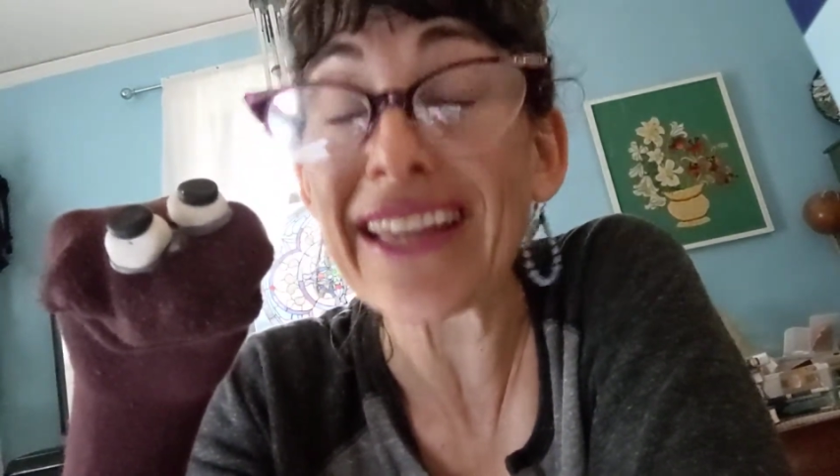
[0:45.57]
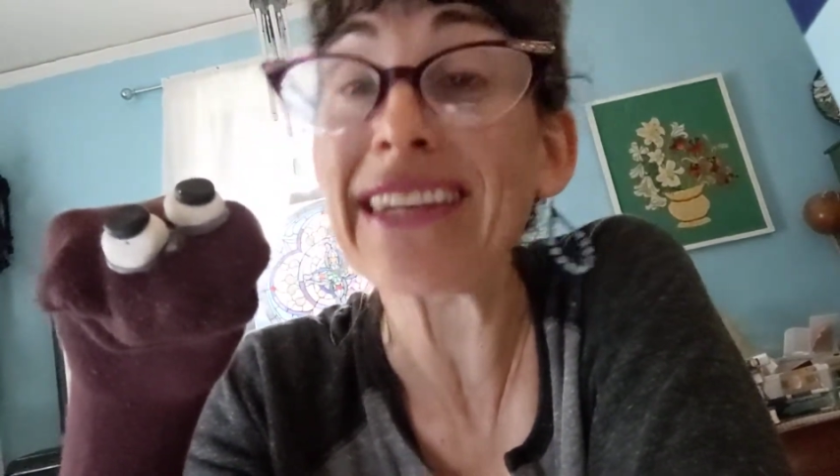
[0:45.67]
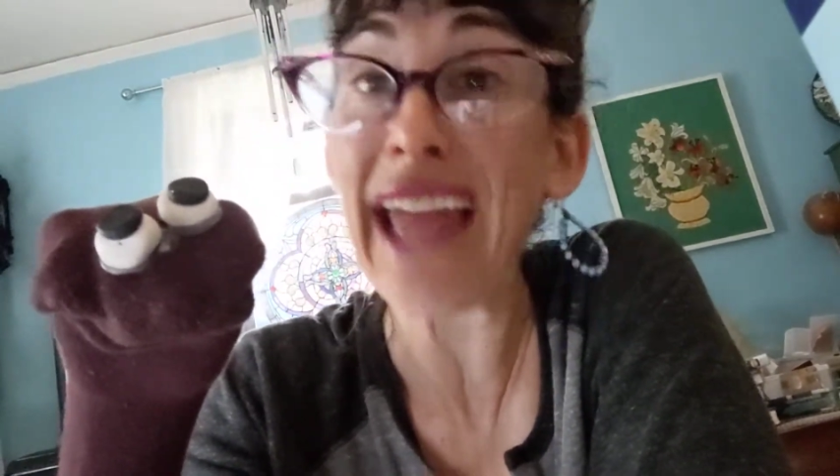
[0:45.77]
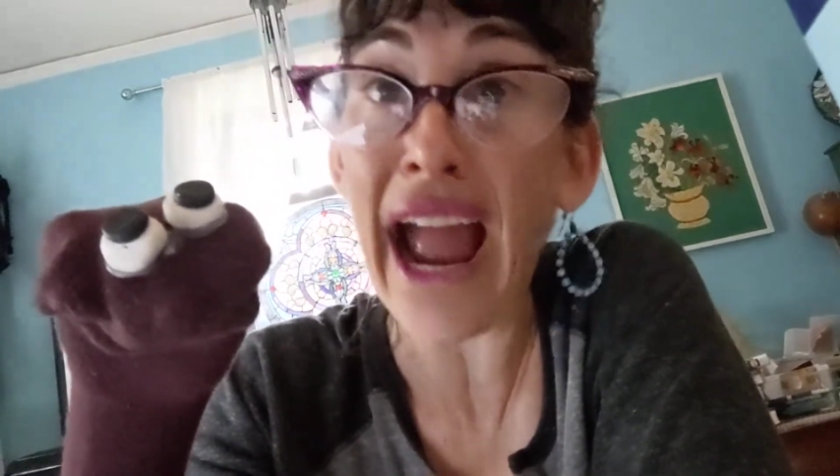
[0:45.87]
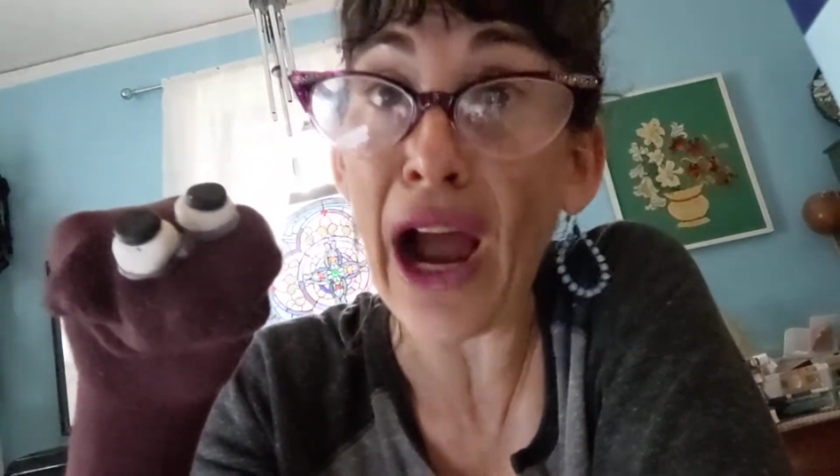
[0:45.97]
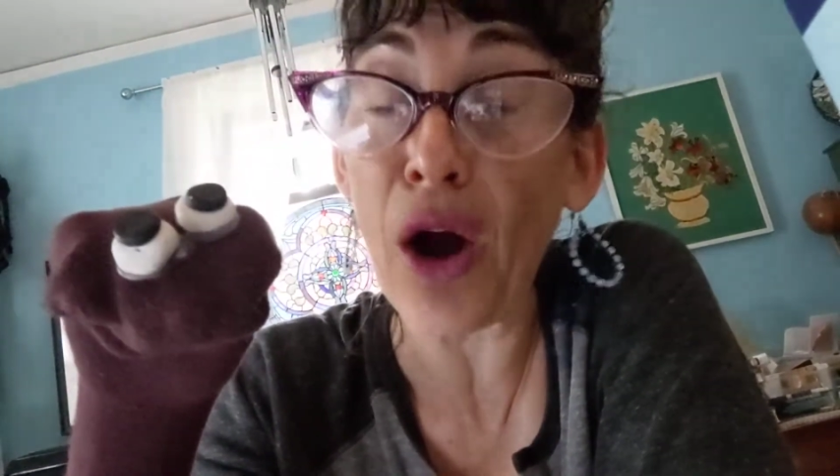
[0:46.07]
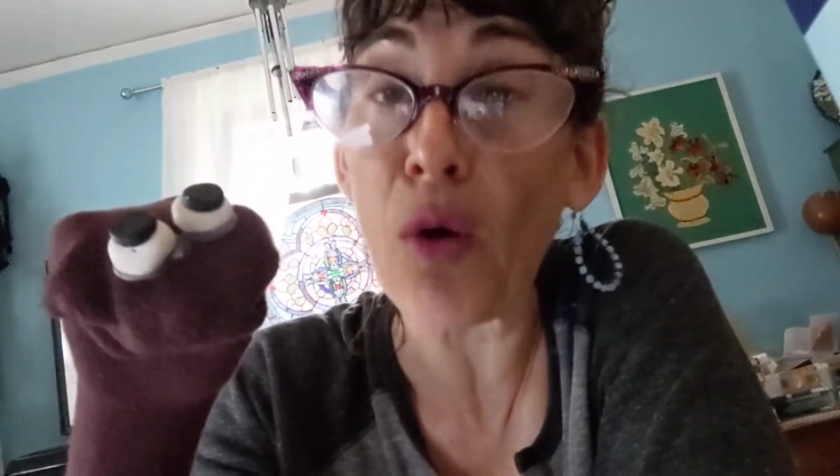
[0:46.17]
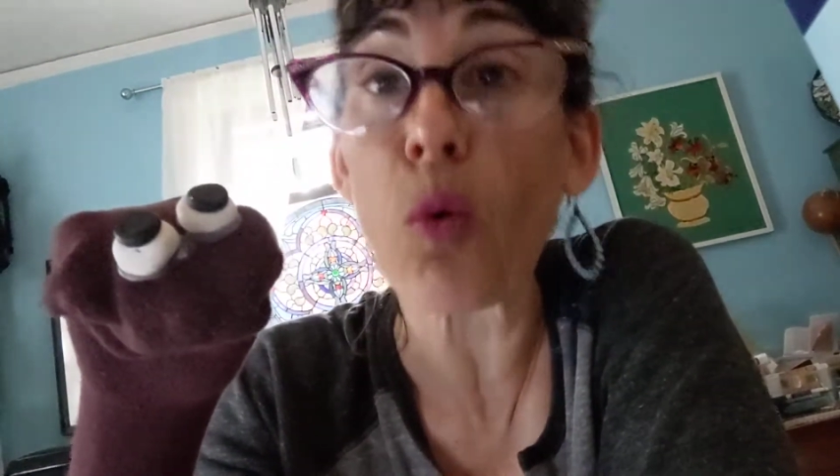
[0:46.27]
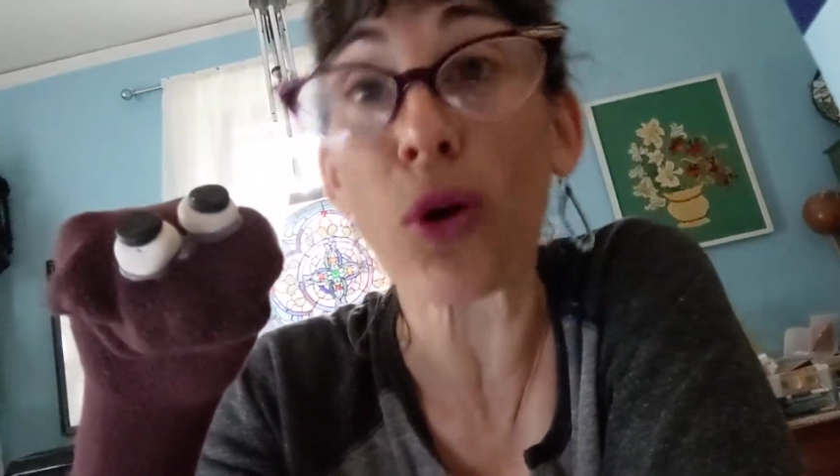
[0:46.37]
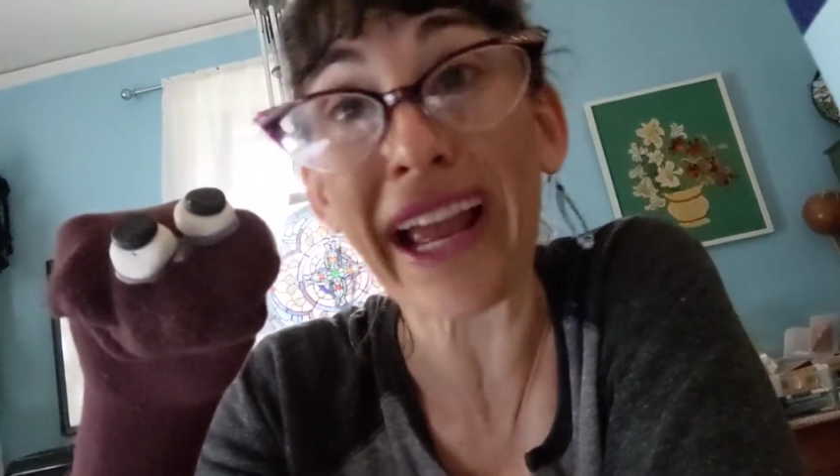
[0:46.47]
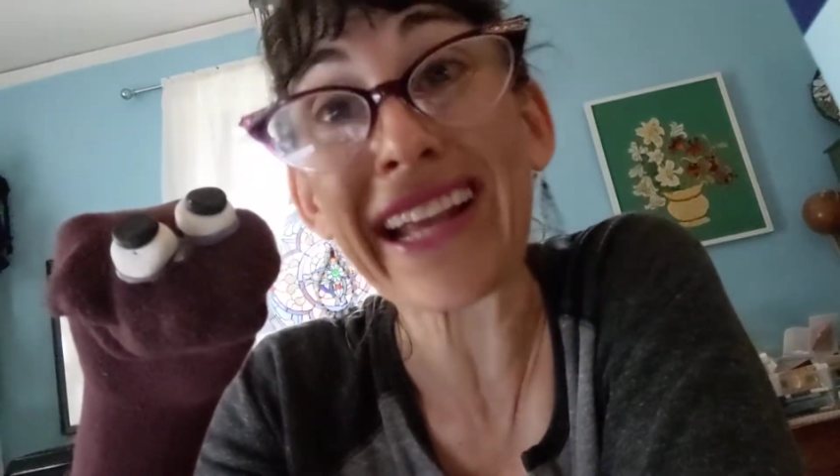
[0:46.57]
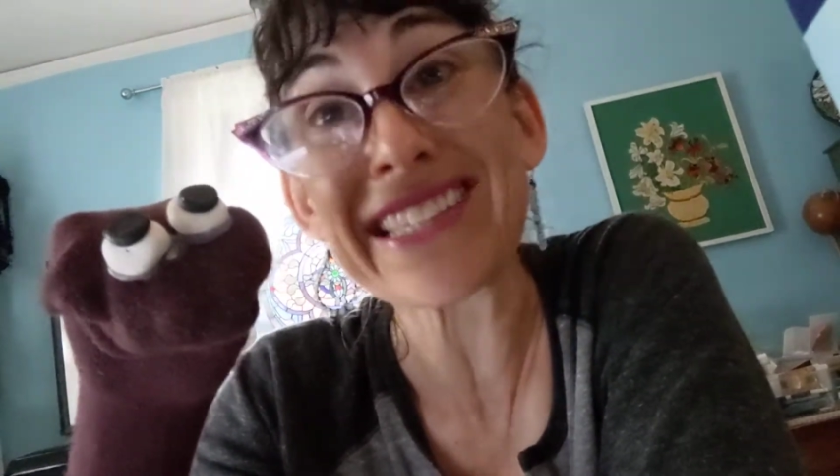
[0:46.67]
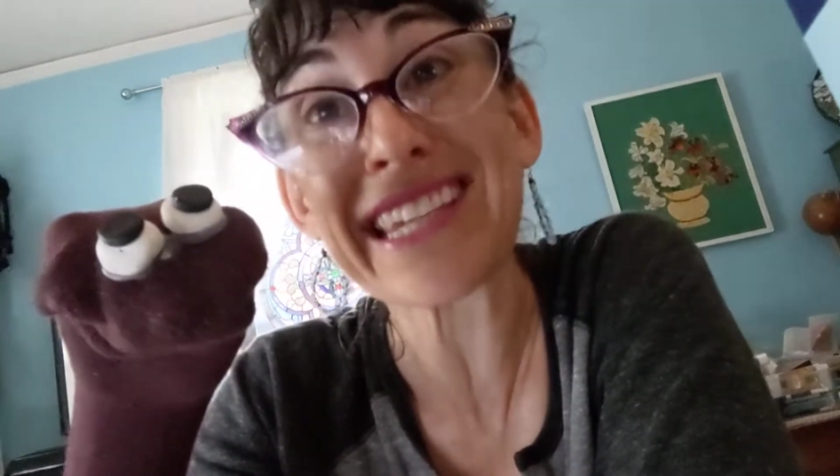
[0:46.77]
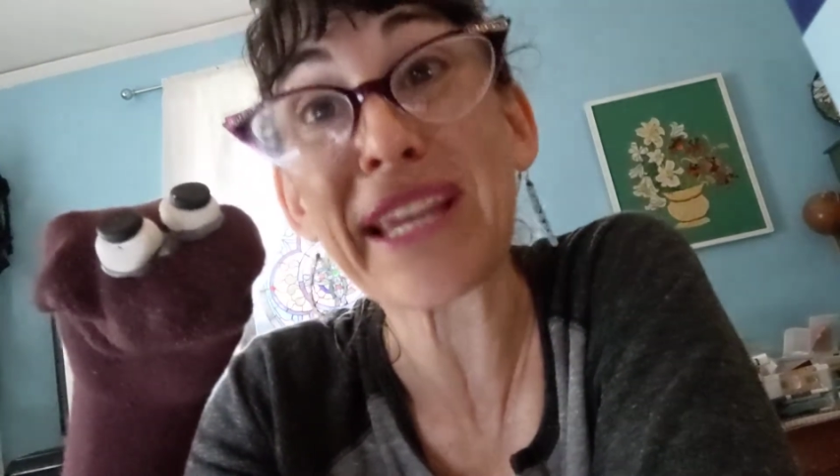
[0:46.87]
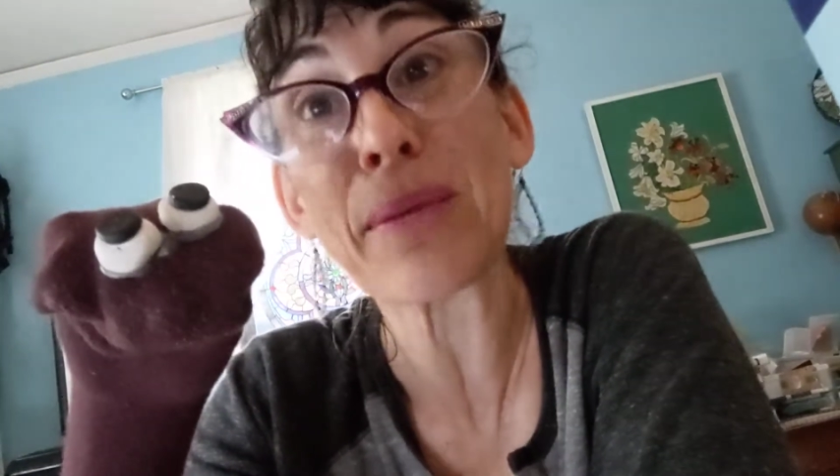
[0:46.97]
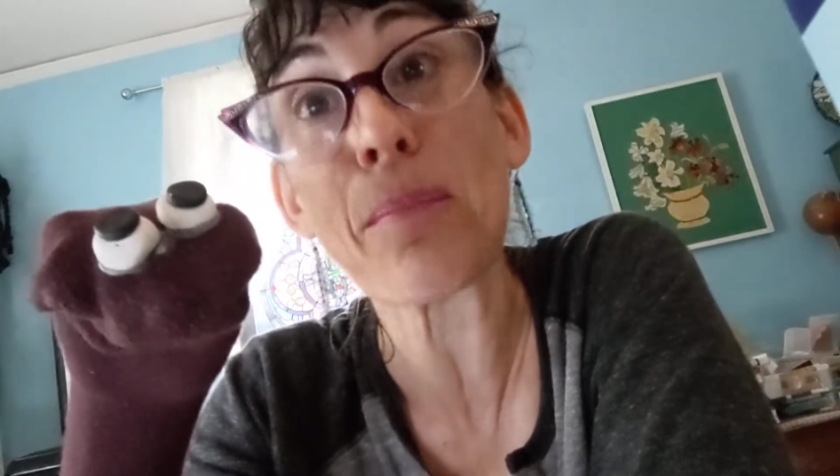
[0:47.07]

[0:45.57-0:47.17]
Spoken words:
now or 18